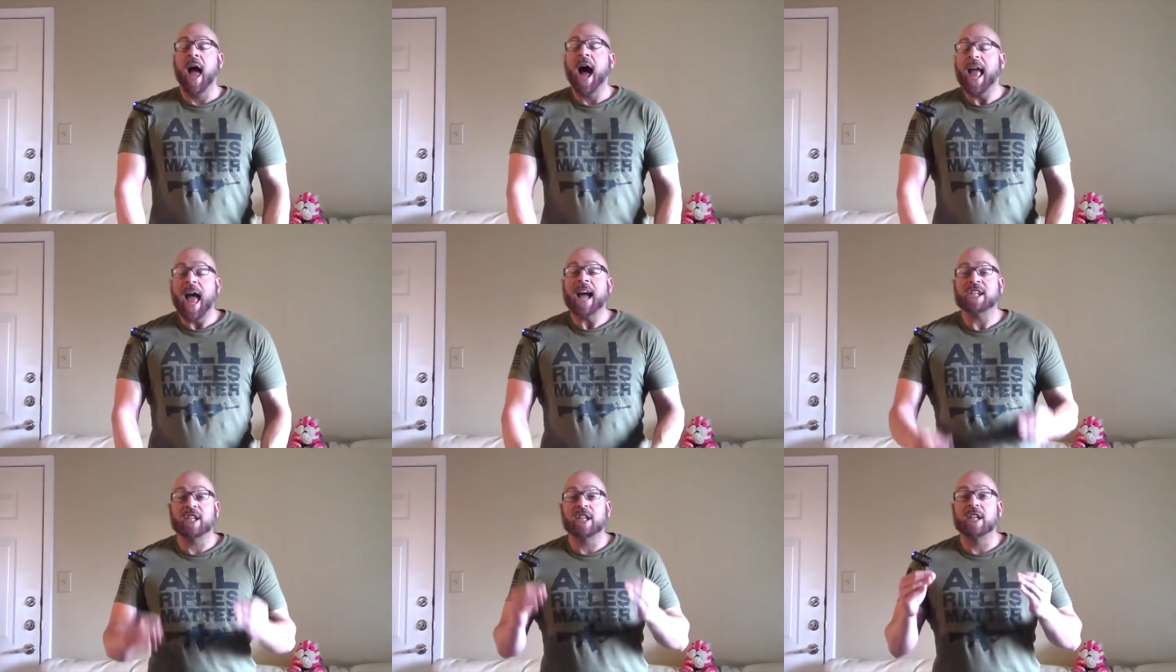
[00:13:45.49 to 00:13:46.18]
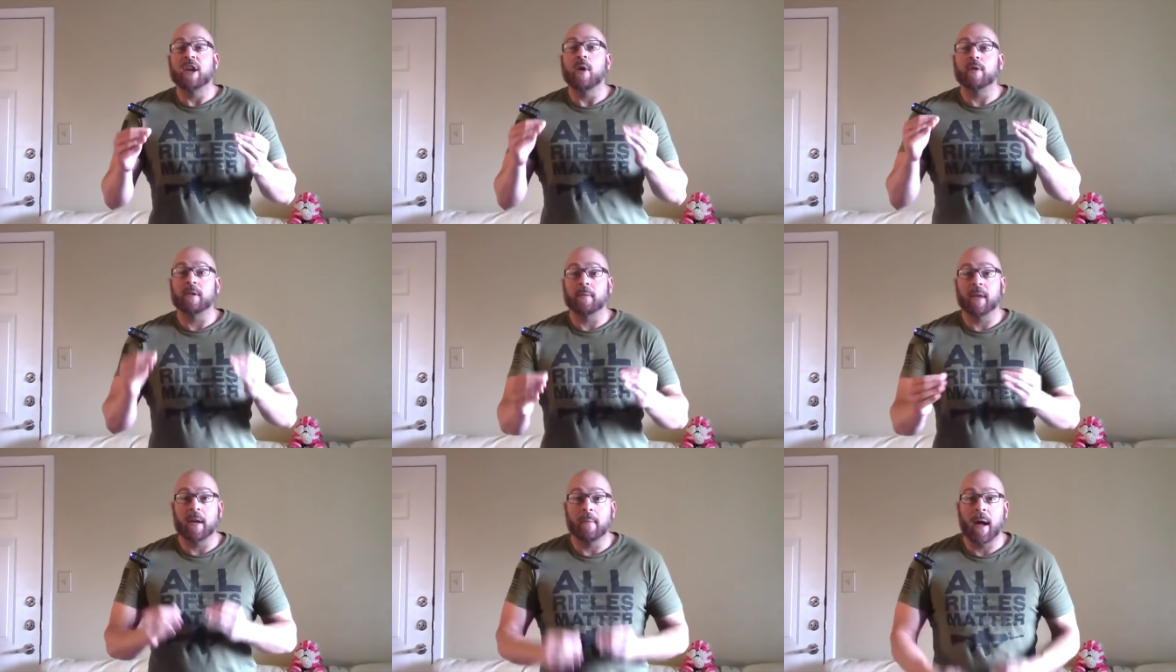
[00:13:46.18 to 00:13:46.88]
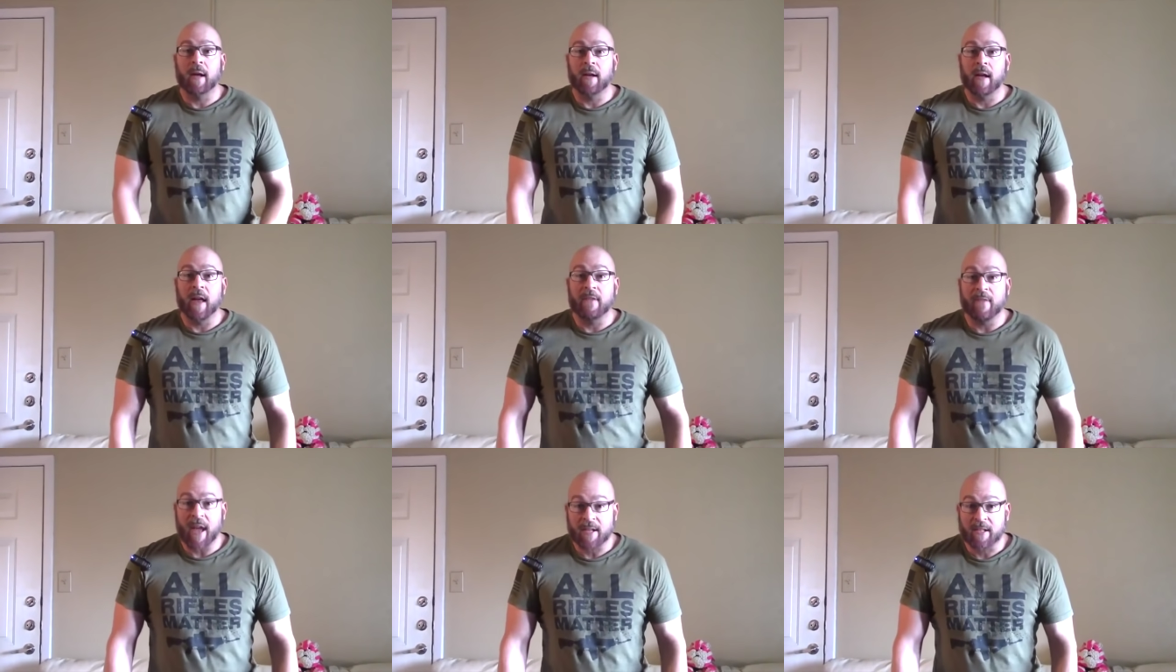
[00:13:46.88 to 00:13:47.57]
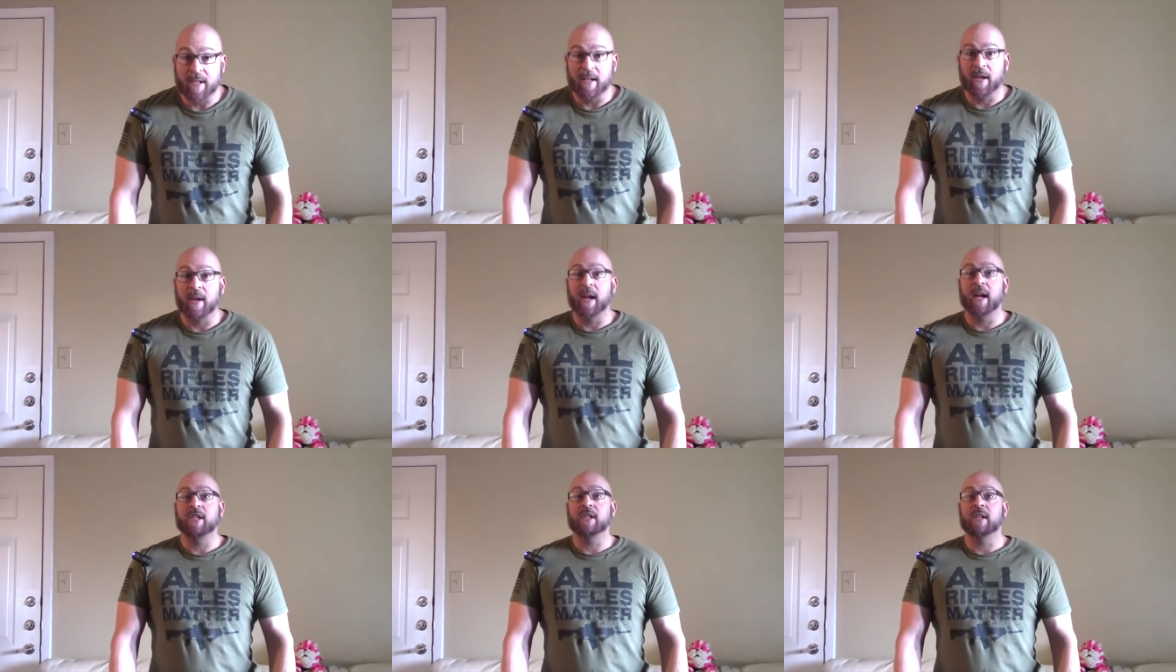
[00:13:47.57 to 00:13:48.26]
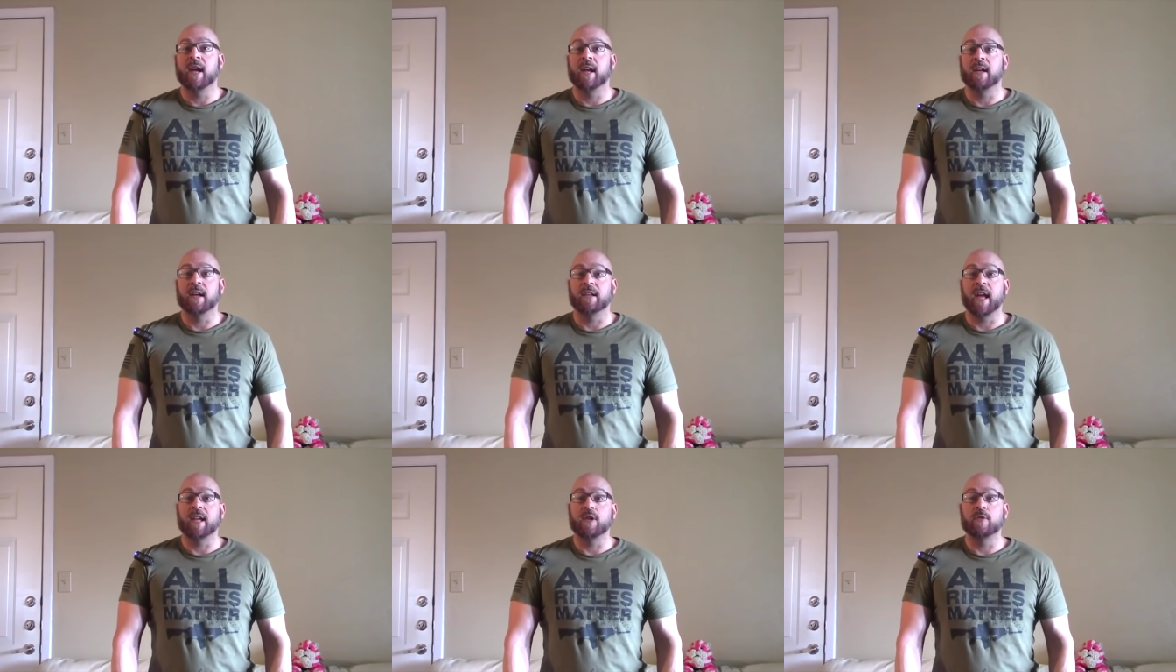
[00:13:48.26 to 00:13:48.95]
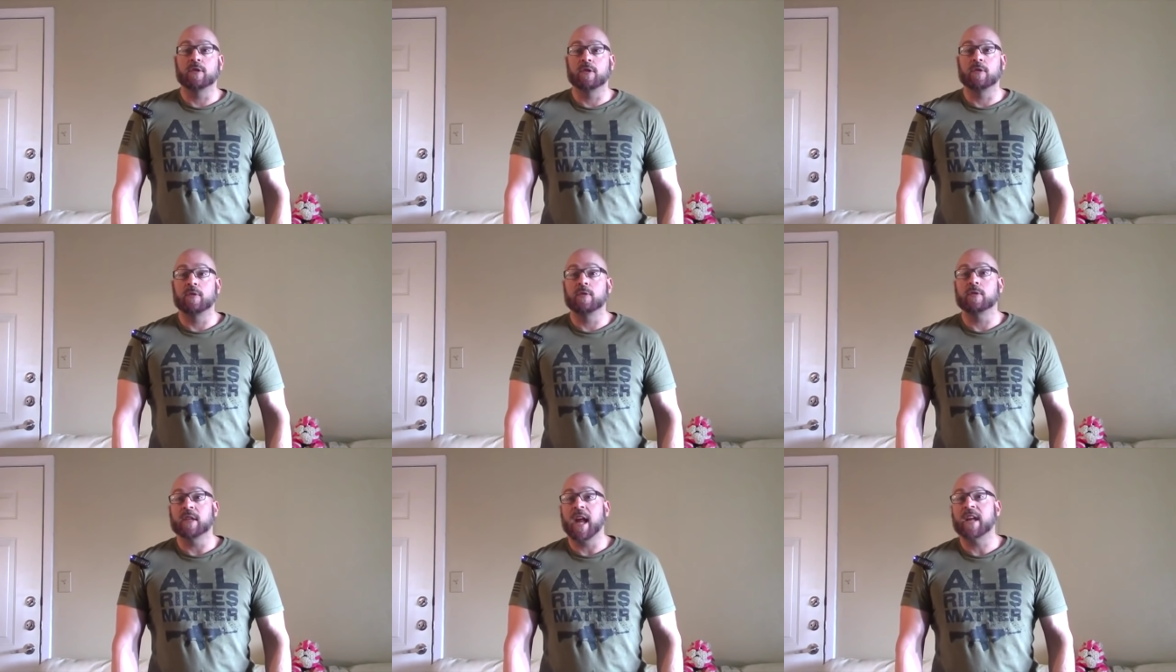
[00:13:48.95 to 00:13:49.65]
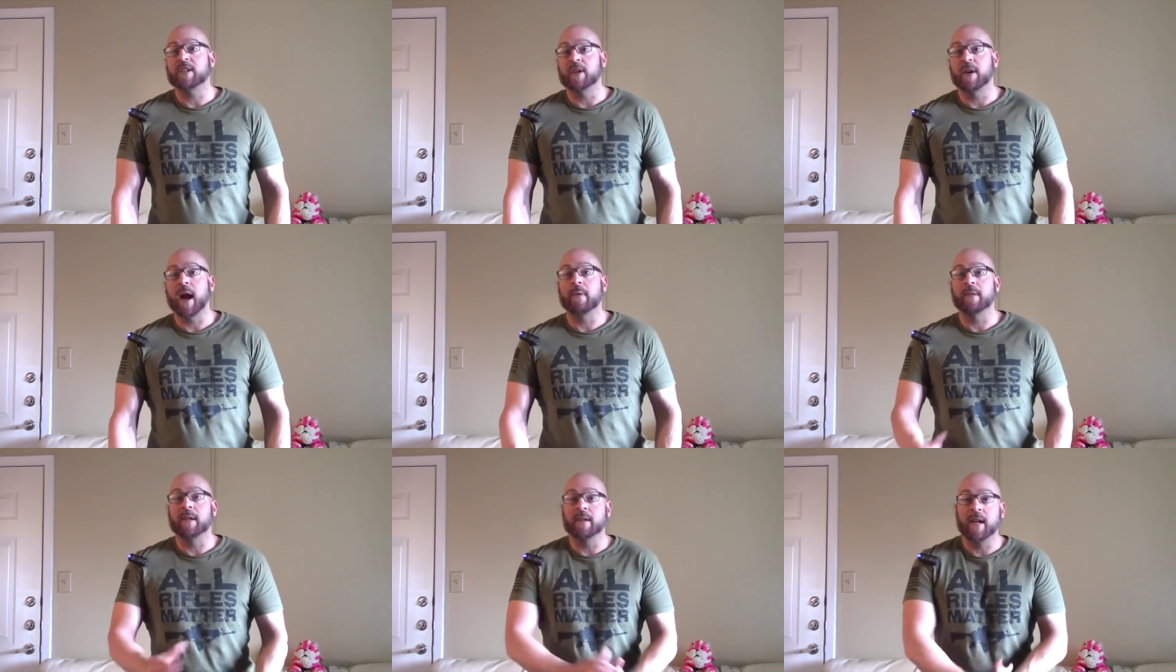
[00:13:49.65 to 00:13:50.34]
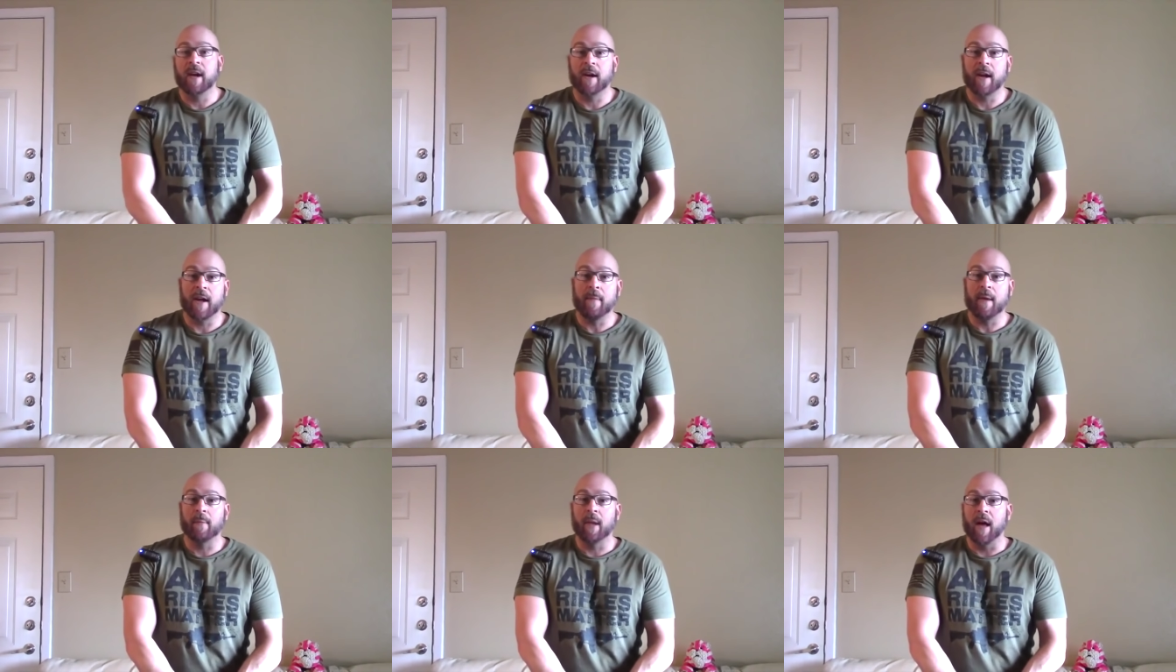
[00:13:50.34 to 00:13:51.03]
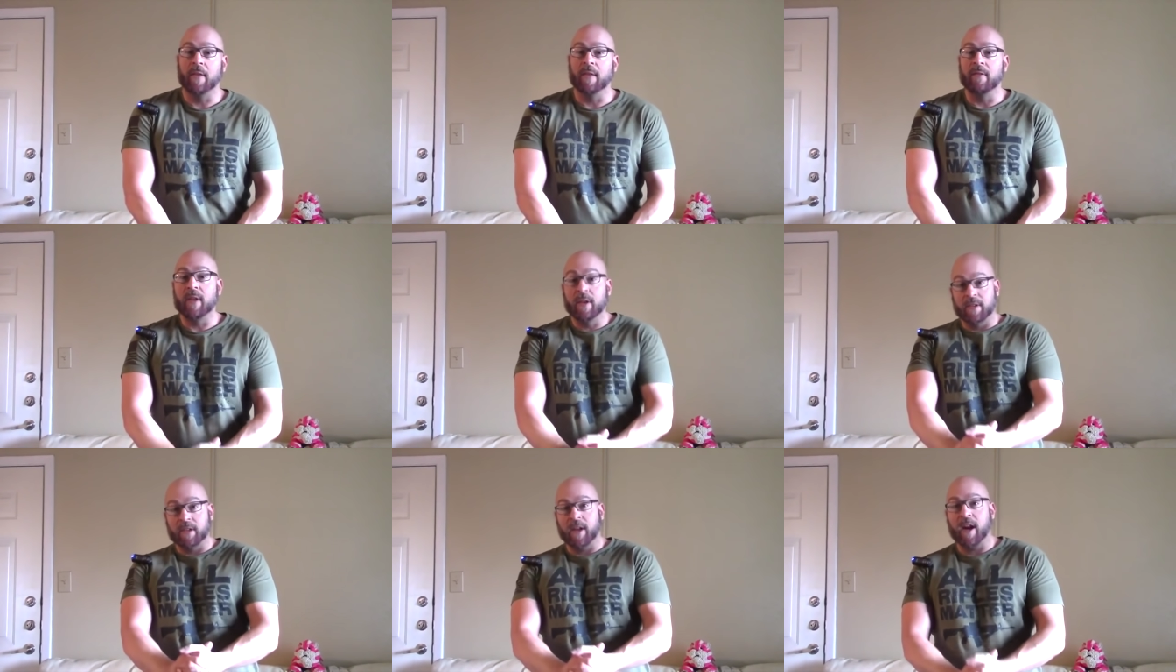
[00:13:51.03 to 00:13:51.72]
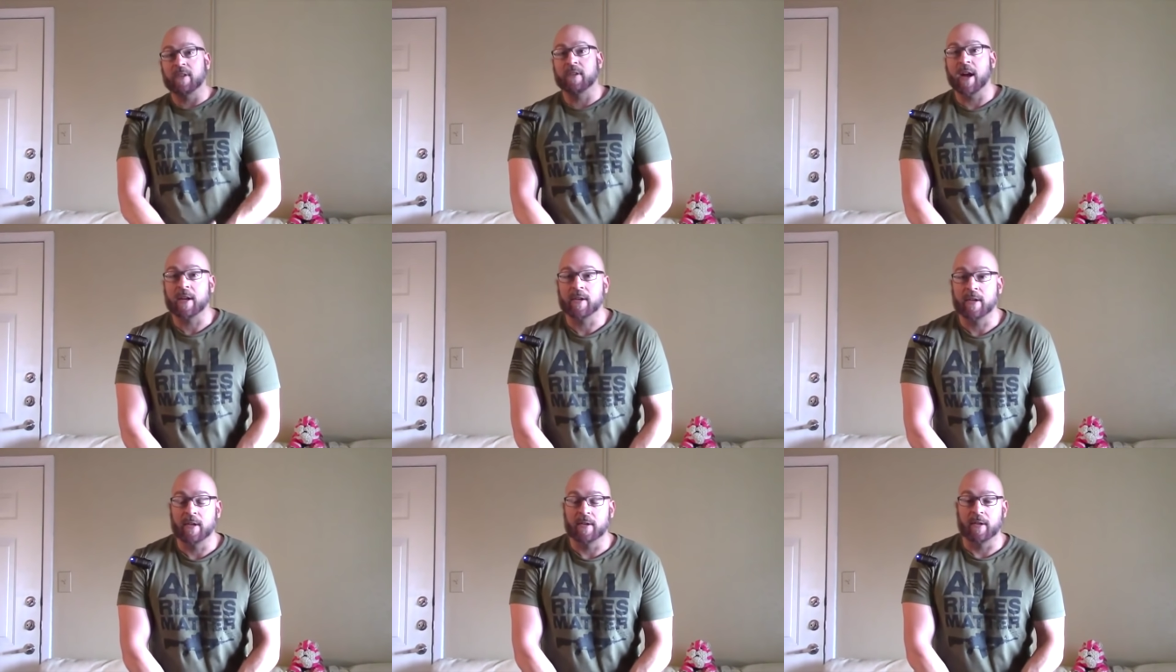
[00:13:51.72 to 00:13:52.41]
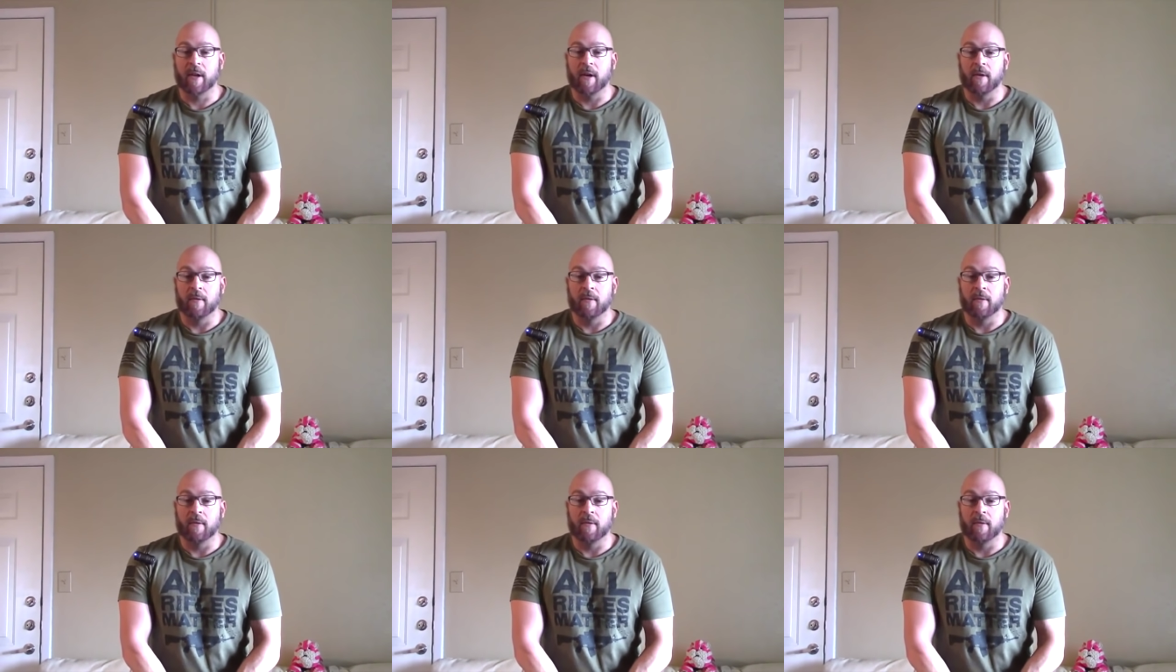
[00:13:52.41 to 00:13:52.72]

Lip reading: I actually know something about advanced interrogation techniques. I used to do snatch and grabs and interrogate people out in the field as a contractor years ago.